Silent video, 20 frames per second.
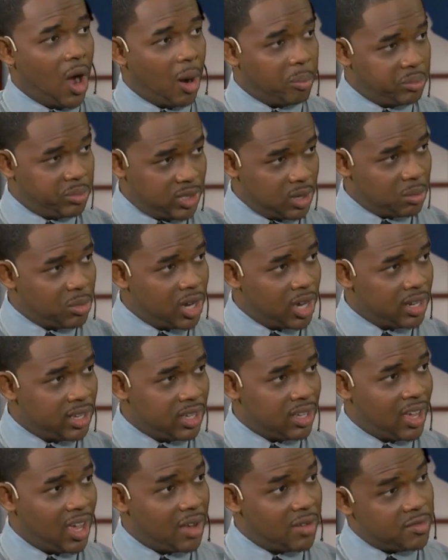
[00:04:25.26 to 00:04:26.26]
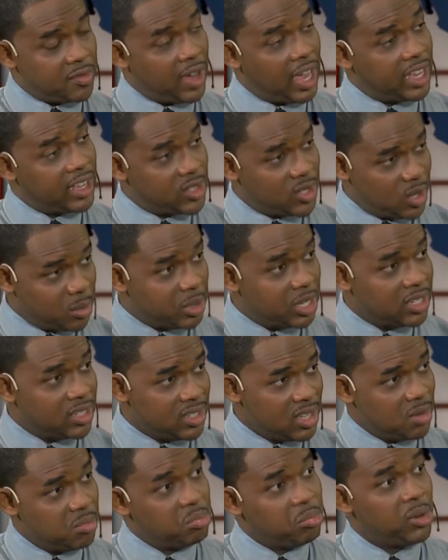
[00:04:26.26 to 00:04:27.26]
optimally, and vitamin
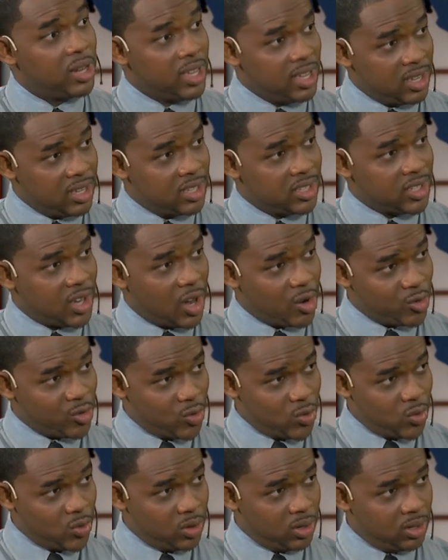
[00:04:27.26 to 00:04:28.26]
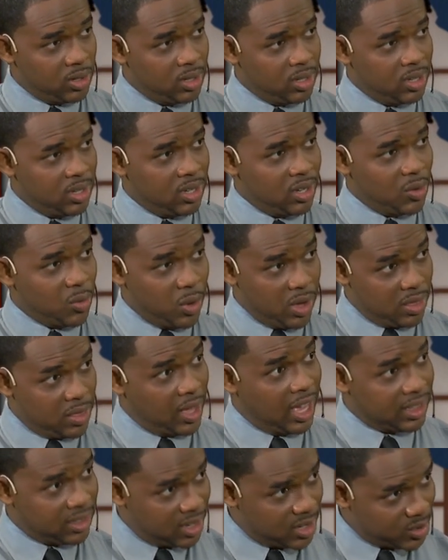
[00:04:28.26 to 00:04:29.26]
D plays a role with
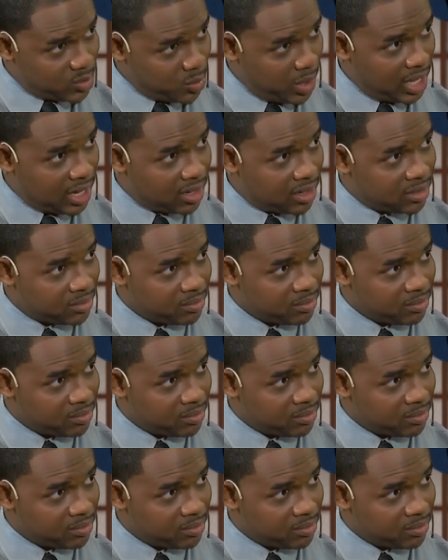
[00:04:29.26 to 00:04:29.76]
that as well.